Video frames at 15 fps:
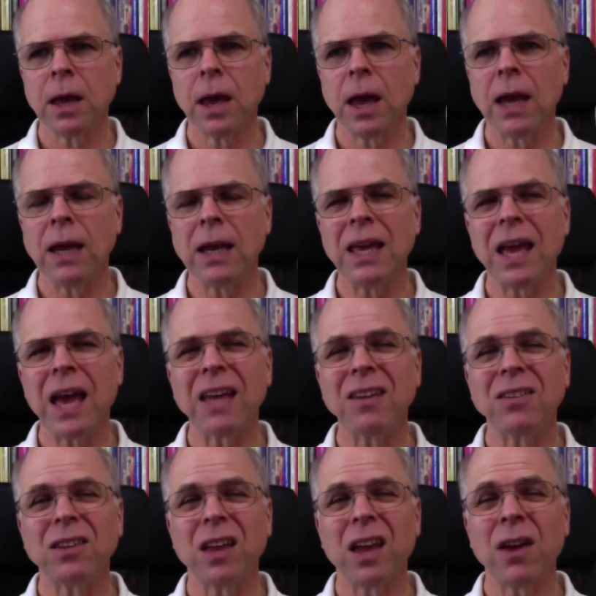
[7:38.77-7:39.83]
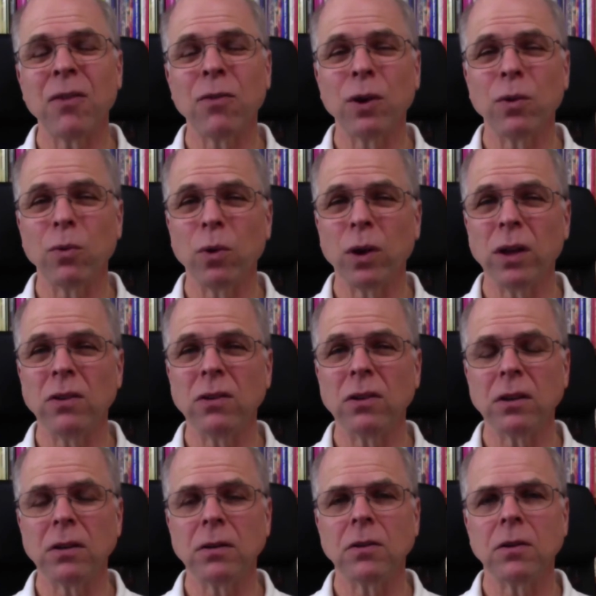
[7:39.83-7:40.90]
and he has every
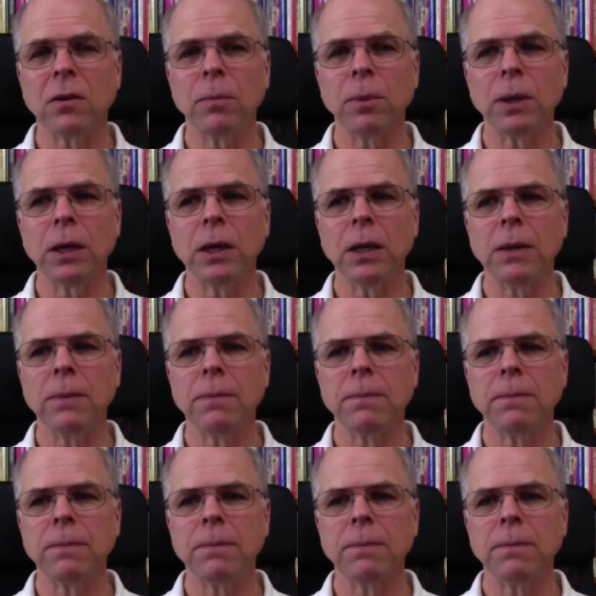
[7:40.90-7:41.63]
reason to be